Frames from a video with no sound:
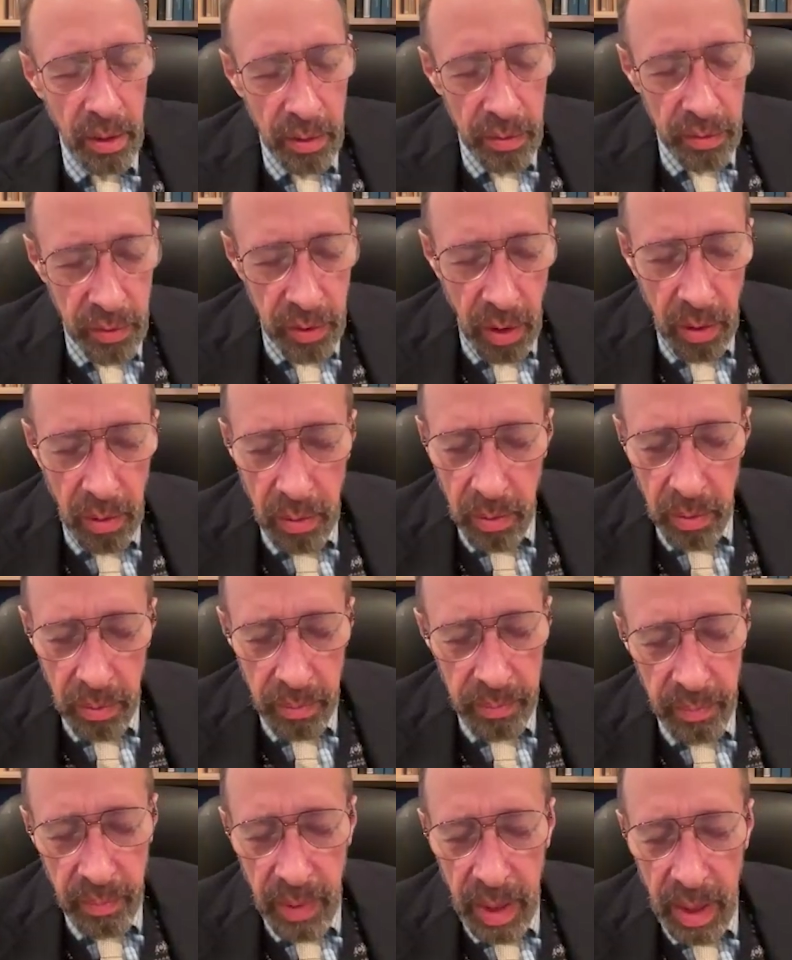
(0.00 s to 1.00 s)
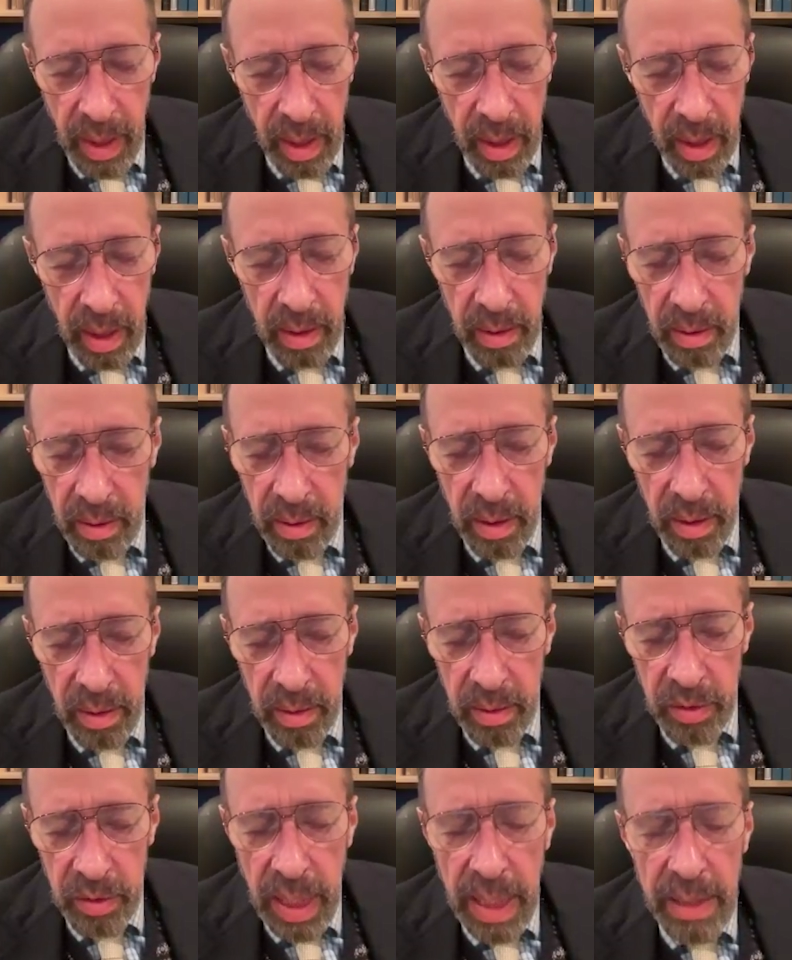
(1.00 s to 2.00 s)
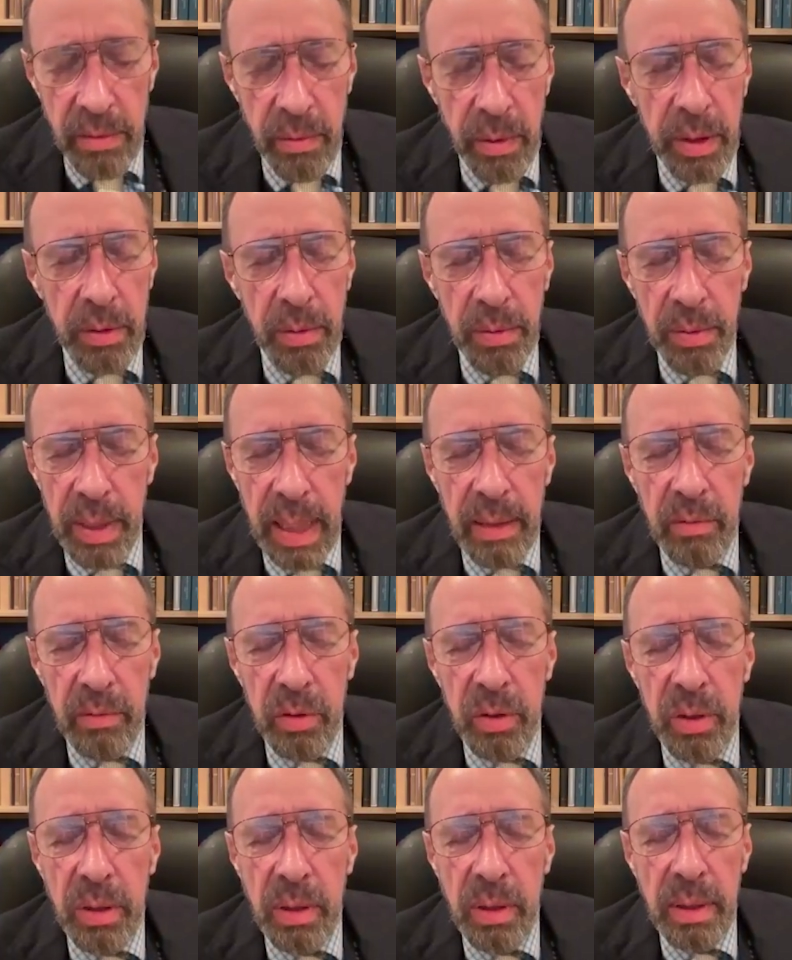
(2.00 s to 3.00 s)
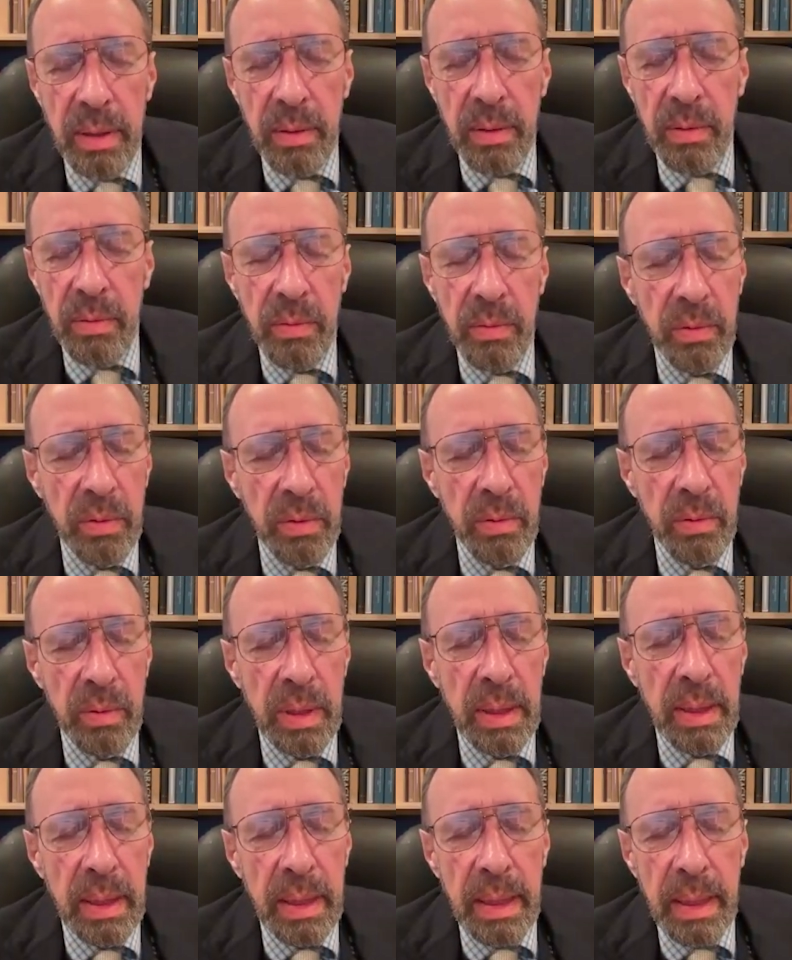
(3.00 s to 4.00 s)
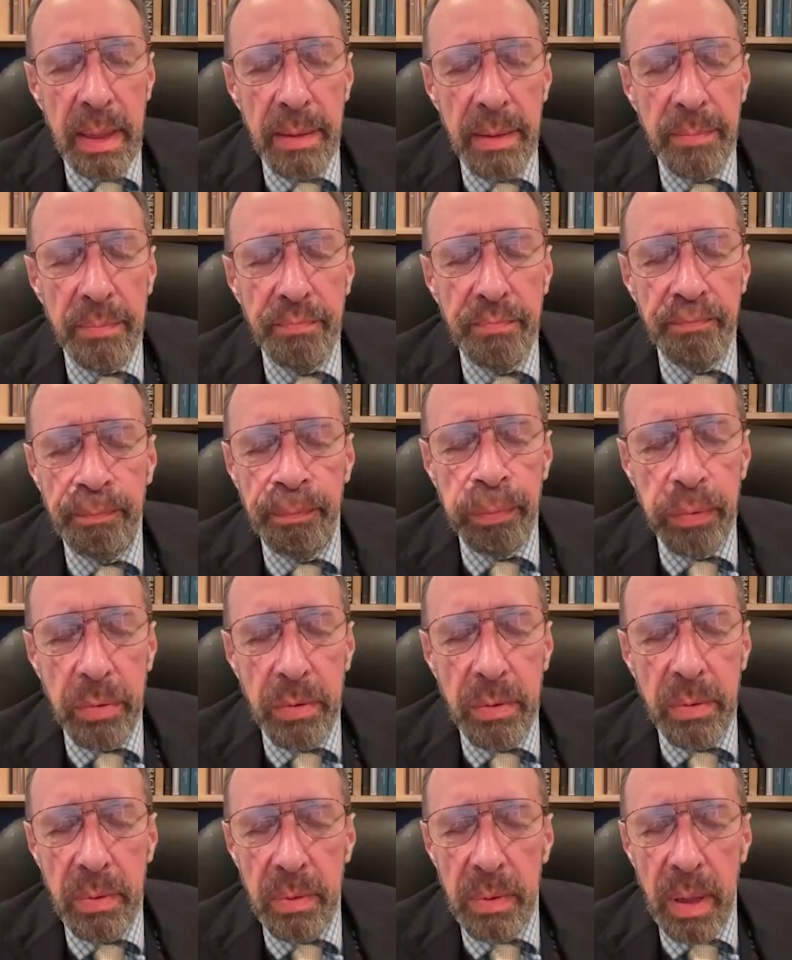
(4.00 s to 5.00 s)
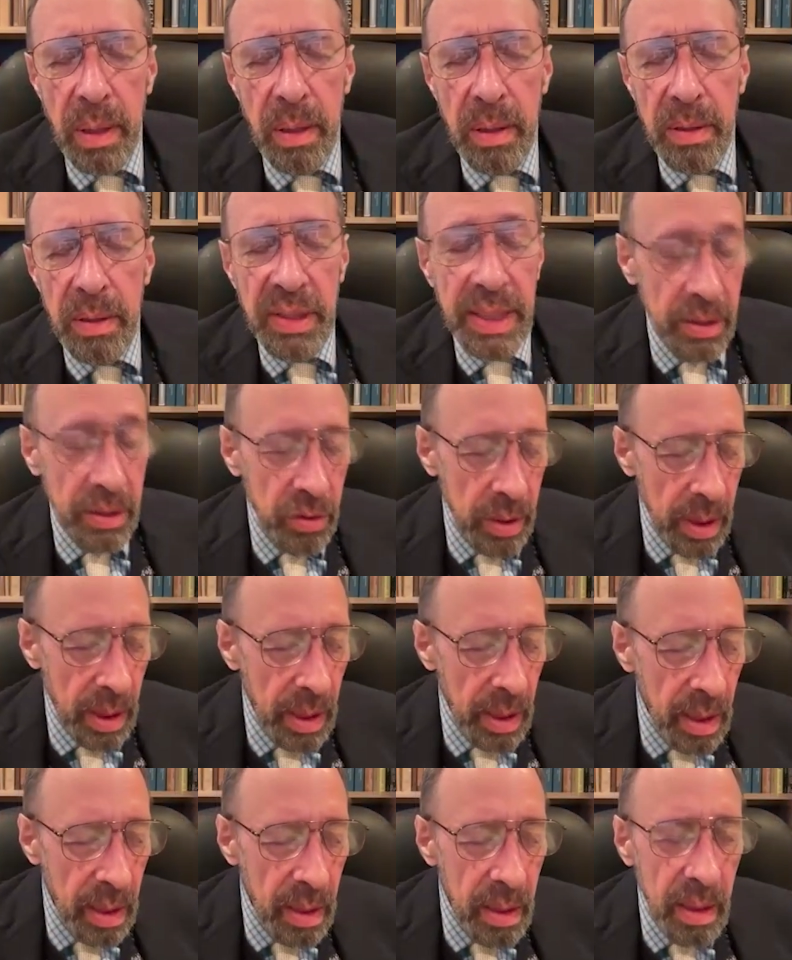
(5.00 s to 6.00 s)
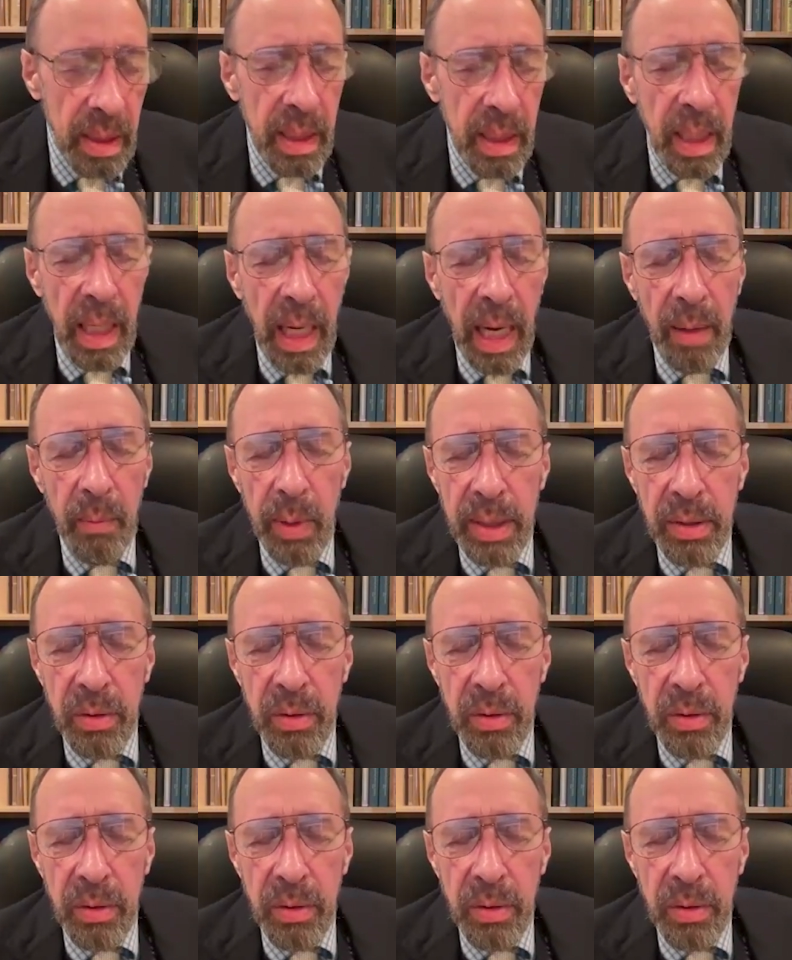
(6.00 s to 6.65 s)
So in January 2016, I